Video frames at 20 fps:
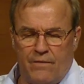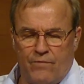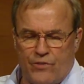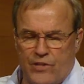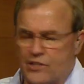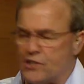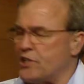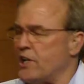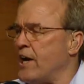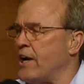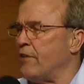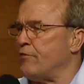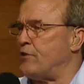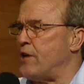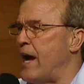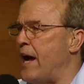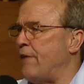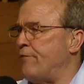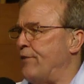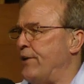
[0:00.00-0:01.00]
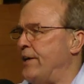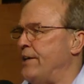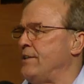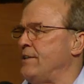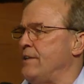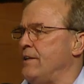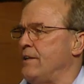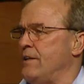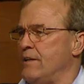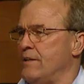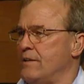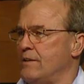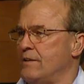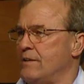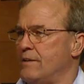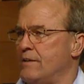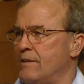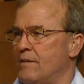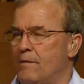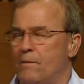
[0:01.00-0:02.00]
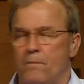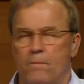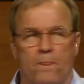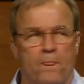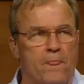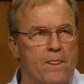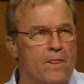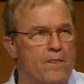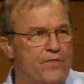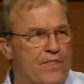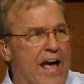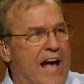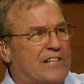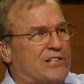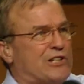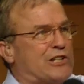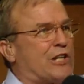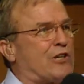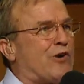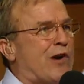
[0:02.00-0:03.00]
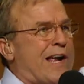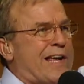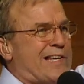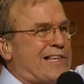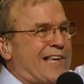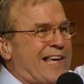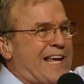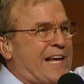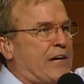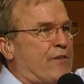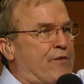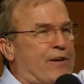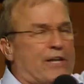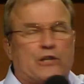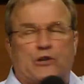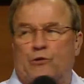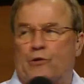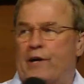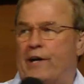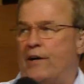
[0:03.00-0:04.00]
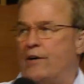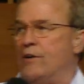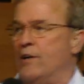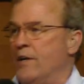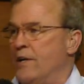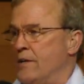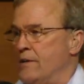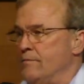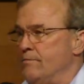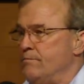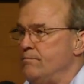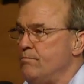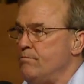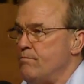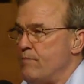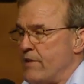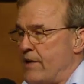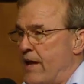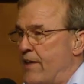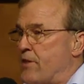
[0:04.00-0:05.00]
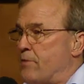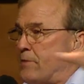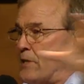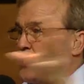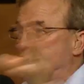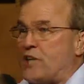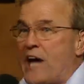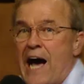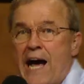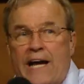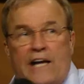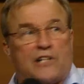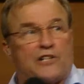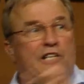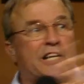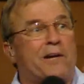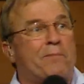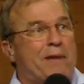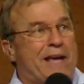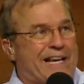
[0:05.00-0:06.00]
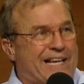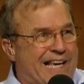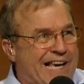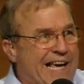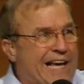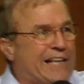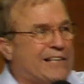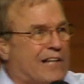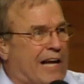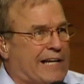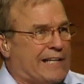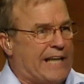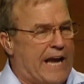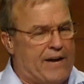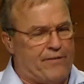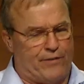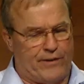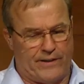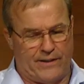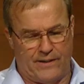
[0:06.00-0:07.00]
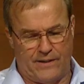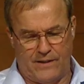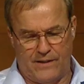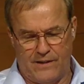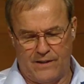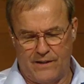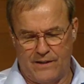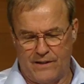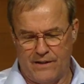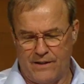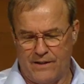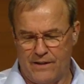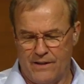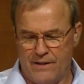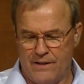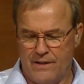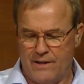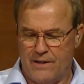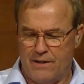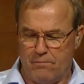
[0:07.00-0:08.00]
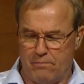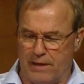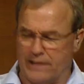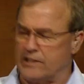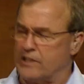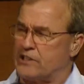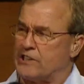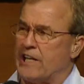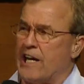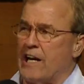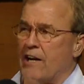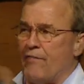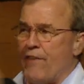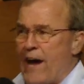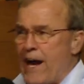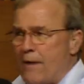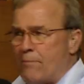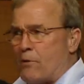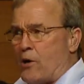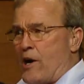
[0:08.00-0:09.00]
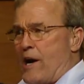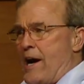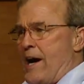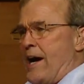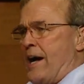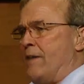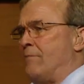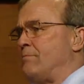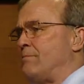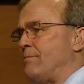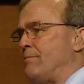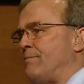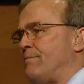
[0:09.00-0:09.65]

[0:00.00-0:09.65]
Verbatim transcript: the son of David, that's the great king of Israel. And the Messiah is going to be a king like David. But the son of Abraham,